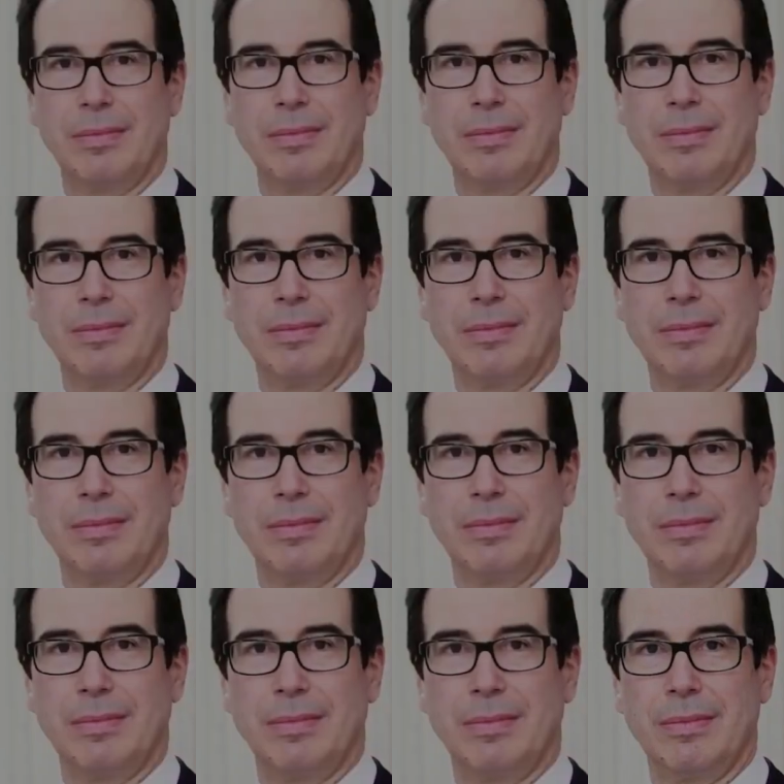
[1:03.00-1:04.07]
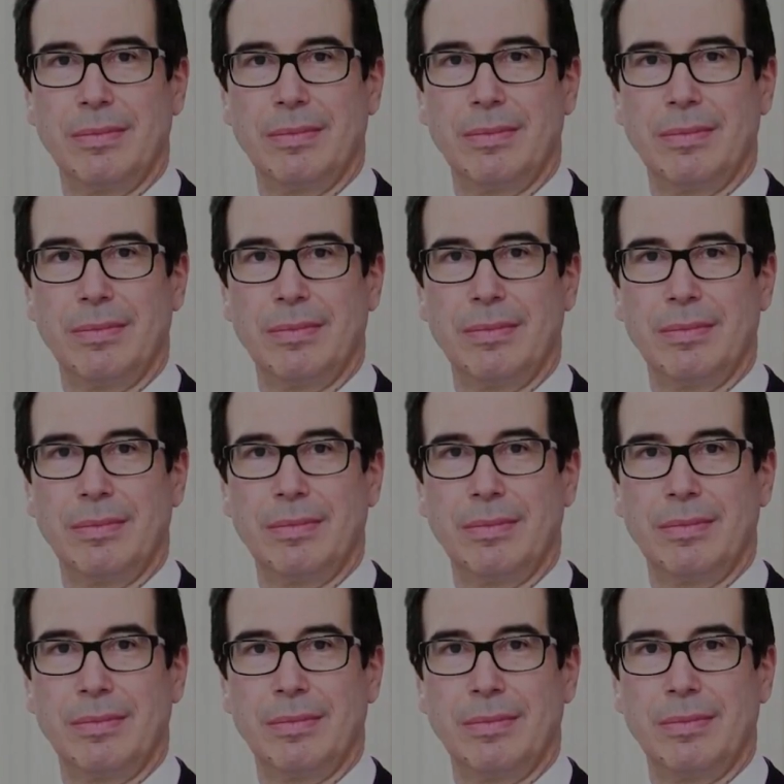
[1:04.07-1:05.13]
sent Mnuchin.
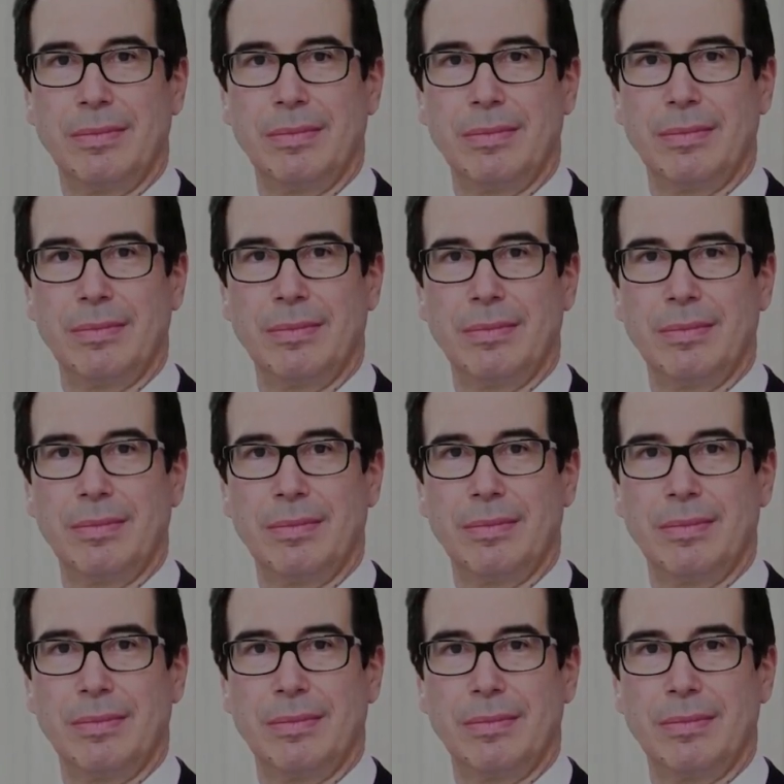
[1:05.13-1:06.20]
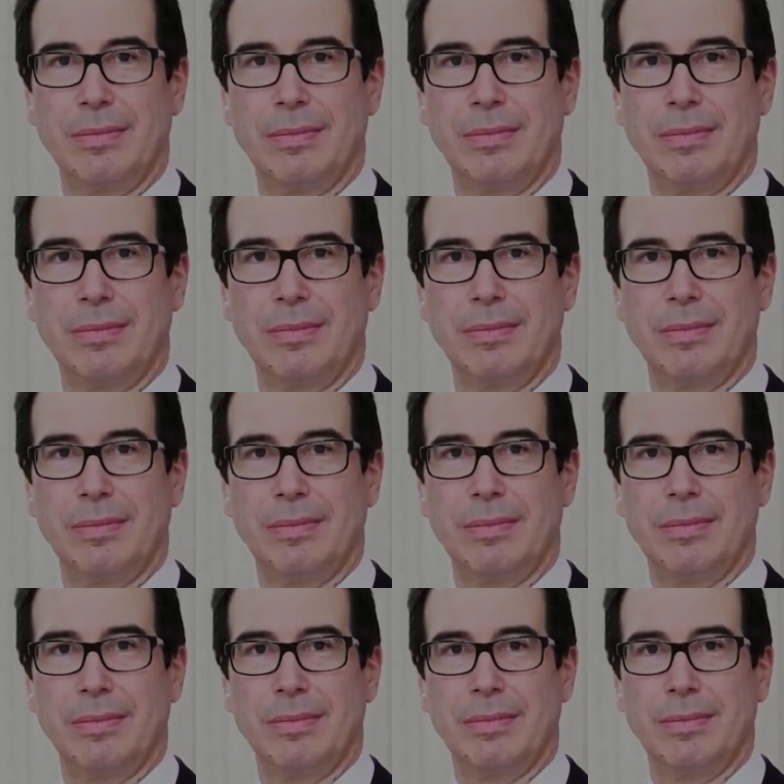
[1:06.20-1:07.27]
This tactic proved brilliantly successful.